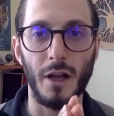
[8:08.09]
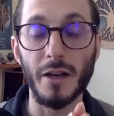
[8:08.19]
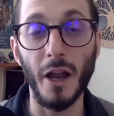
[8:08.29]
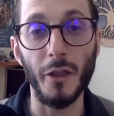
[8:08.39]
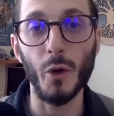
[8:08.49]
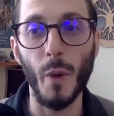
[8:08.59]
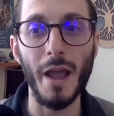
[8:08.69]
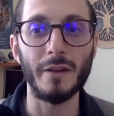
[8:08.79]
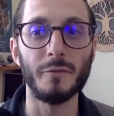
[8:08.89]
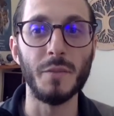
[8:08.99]
another
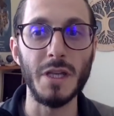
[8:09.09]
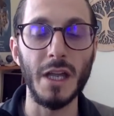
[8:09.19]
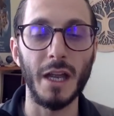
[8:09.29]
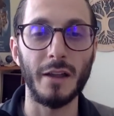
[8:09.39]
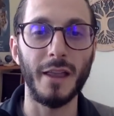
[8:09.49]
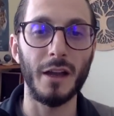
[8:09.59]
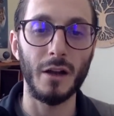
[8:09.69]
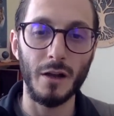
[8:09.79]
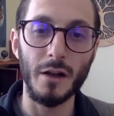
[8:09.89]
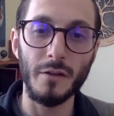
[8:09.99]
way of being
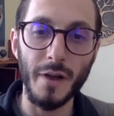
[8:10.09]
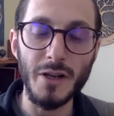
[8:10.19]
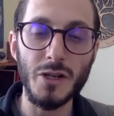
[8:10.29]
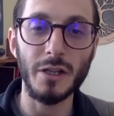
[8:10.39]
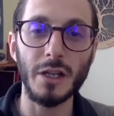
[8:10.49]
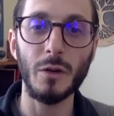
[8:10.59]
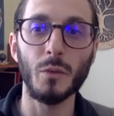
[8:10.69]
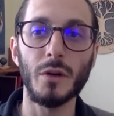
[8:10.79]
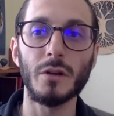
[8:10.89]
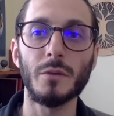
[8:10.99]
that eventually
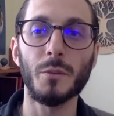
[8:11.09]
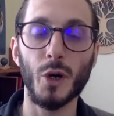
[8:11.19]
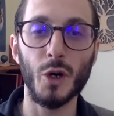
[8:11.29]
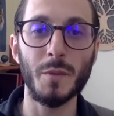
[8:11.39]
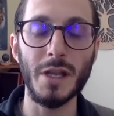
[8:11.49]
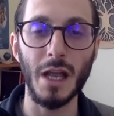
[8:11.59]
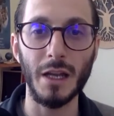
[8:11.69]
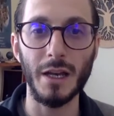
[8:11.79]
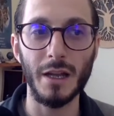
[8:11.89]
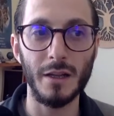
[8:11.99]
will
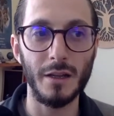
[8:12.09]
permeate